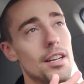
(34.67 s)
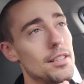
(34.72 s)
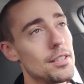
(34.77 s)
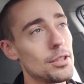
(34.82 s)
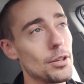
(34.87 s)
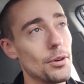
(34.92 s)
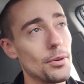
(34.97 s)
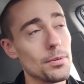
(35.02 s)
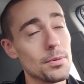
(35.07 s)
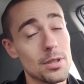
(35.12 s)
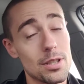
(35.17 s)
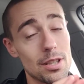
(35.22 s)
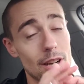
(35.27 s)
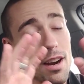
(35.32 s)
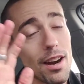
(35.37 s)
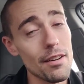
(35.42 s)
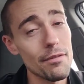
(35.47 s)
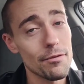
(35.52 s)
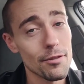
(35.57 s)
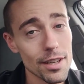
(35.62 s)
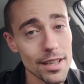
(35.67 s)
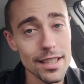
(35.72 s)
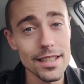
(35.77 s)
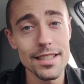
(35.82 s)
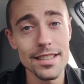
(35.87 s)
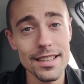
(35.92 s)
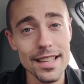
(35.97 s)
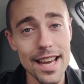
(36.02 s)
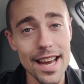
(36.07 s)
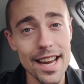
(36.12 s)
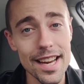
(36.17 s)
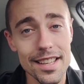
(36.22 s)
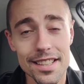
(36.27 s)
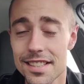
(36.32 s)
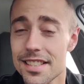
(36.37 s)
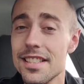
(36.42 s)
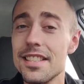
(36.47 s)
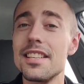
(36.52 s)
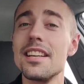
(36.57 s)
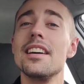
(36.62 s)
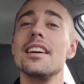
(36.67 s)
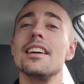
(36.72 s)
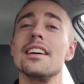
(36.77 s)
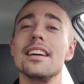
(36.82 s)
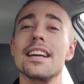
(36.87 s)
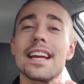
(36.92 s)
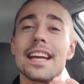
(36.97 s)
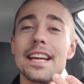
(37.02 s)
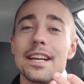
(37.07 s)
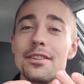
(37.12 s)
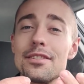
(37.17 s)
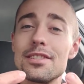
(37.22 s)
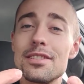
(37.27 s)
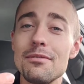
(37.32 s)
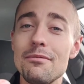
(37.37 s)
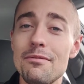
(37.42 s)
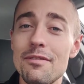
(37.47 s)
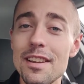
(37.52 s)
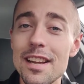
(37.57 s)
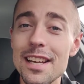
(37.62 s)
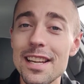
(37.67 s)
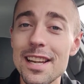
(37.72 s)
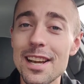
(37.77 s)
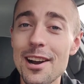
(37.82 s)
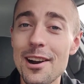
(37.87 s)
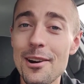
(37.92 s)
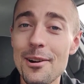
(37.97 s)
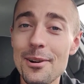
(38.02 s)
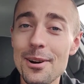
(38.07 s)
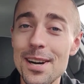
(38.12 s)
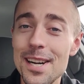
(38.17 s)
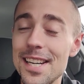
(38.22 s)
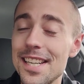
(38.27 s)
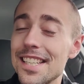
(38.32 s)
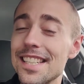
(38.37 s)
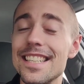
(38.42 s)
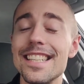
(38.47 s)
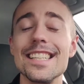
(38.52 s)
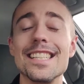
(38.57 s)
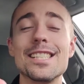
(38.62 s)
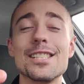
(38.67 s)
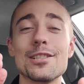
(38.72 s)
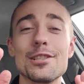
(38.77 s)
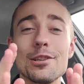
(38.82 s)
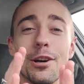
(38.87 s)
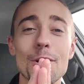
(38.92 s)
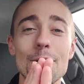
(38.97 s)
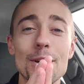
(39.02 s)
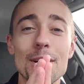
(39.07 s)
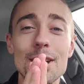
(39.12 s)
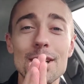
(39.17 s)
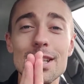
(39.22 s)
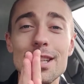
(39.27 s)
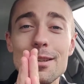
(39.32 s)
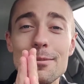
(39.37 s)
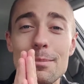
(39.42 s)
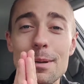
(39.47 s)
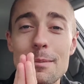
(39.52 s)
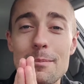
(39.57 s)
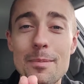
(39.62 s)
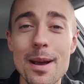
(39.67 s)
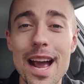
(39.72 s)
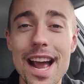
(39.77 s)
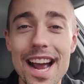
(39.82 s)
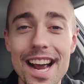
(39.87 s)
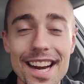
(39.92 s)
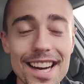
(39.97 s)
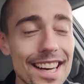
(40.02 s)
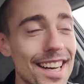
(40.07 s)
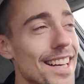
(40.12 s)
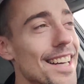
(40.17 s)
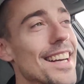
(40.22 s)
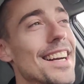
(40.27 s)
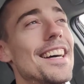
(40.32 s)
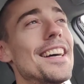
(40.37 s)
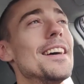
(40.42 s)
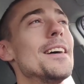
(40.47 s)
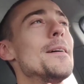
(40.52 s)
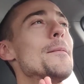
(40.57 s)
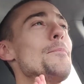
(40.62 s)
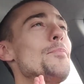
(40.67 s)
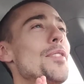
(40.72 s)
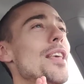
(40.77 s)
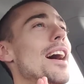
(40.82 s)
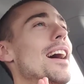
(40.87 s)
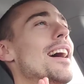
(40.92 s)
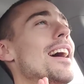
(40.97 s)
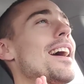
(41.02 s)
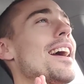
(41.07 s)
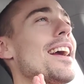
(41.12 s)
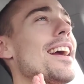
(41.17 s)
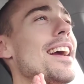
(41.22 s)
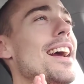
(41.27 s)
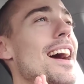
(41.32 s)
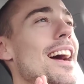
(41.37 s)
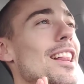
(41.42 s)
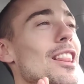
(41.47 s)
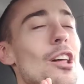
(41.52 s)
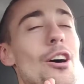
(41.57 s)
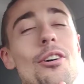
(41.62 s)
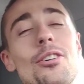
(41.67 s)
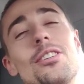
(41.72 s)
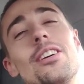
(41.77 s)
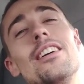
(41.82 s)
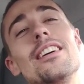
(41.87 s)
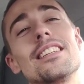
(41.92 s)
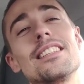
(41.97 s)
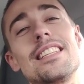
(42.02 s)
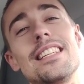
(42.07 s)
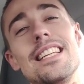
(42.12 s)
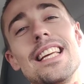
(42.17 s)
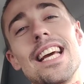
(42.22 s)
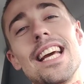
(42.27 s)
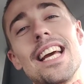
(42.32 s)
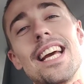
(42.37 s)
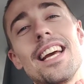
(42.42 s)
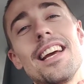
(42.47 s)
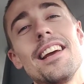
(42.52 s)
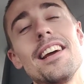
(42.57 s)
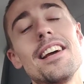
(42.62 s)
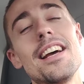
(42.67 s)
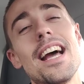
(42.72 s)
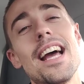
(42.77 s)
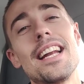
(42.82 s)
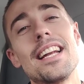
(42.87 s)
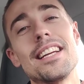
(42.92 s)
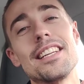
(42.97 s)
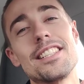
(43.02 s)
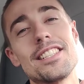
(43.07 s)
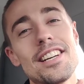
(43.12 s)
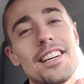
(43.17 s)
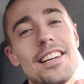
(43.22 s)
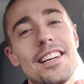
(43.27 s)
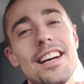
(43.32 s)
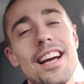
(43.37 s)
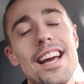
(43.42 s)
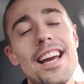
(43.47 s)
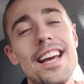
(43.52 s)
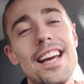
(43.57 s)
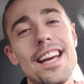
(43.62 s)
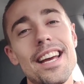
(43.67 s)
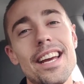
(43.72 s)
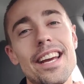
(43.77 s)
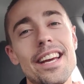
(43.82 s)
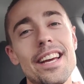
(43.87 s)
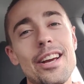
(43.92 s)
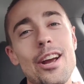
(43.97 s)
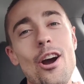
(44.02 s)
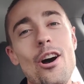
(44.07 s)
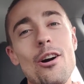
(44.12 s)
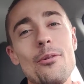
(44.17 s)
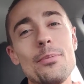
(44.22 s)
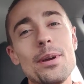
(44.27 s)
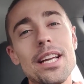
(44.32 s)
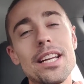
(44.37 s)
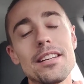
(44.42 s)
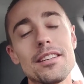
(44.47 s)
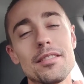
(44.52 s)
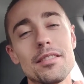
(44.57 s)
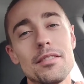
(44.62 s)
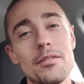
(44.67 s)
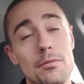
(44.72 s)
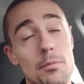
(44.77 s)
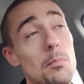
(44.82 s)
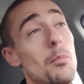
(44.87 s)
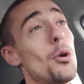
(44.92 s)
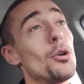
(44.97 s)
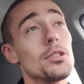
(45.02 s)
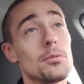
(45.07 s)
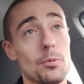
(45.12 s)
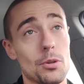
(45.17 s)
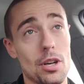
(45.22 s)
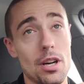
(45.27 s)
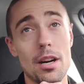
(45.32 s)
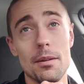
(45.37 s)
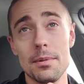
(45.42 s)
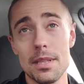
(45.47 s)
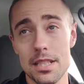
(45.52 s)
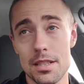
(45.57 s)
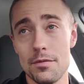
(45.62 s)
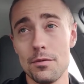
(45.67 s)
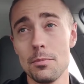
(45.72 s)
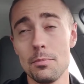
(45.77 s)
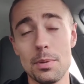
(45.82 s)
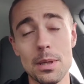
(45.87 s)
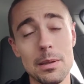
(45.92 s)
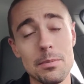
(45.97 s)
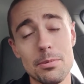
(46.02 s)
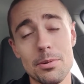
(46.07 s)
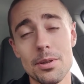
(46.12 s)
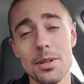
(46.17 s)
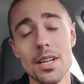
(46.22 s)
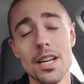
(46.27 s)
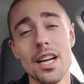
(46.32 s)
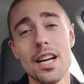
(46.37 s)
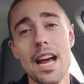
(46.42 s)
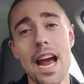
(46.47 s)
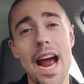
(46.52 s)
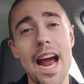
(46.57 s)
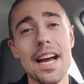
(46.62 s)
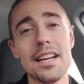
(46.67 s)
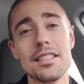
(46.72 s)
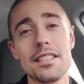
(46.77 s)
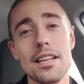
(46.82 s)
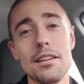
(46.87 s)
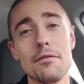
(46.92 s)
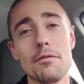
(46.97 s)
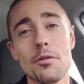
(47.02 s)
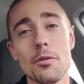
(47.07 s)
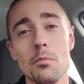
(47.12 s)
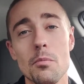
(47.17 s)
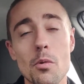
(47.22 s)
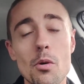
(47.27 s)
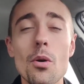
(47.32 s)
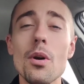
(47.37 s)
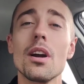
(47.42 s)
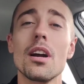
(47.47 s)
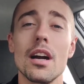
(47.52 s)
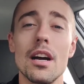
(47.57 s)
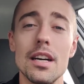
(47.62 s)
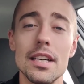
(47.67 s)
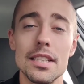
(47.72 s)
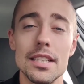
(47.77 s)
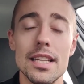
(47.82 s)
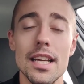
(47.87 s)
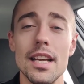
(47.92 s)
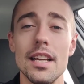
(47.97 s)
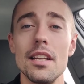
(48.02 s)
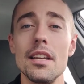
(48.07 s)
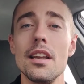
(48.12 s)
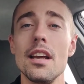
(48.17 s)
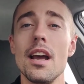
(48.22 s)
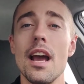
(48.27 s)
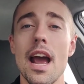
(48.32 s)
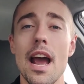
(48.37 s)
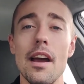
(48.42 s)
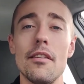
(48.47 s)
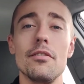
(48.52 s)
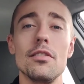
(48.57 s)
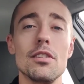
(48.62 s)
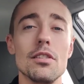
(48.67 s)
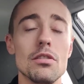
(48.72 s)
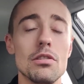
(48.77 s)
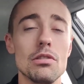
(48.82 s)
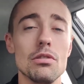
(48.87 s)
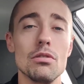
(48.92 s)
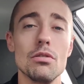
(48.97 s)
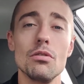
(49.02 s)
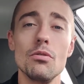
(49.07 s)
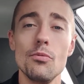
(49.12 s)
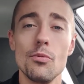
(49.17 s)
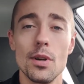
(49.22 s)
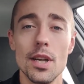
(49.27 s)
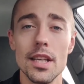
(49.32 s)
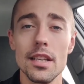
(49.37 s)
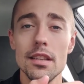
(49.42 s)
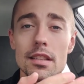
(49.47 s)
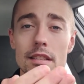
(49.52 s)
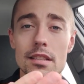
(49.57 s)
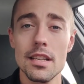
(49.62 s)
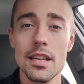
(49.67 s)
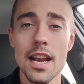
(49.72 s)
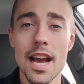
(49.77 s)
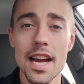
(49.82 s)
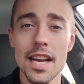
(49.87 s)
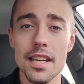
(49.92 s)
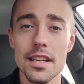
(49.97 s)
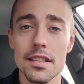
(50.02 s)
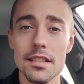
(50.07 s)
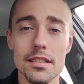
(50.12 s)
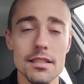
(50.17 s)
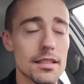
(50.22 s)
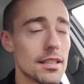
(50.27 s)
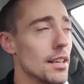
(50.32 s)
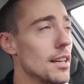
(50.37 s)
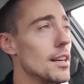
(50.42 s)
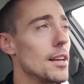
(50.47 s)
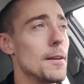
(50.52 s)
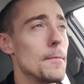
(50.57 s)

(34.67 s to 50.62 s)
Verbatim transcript: so, sorry for any delays. Here's a video. It's so good to be back. I, I logged on today and I saw a comment, multiple comments from people asking for more content having to do with tinnitus.